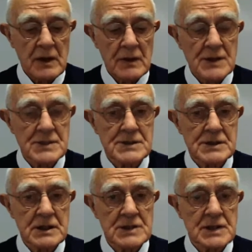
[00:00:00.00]
This
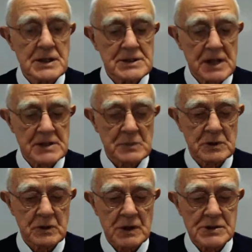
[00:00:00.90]
is an
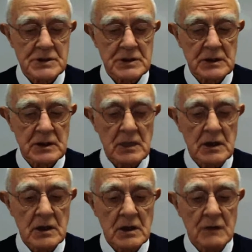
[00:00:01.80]
assessment question,
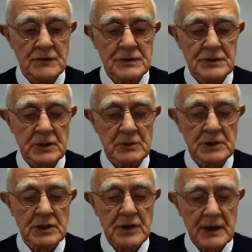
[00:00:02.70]
often termed
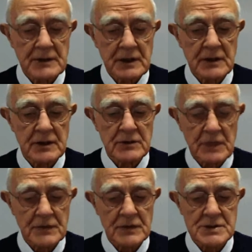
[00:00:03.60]
a
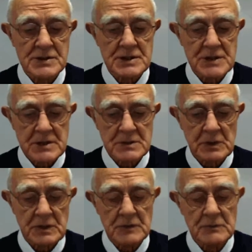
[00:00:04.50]
criterion-referenced
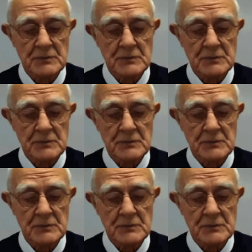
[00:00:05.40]
assessment.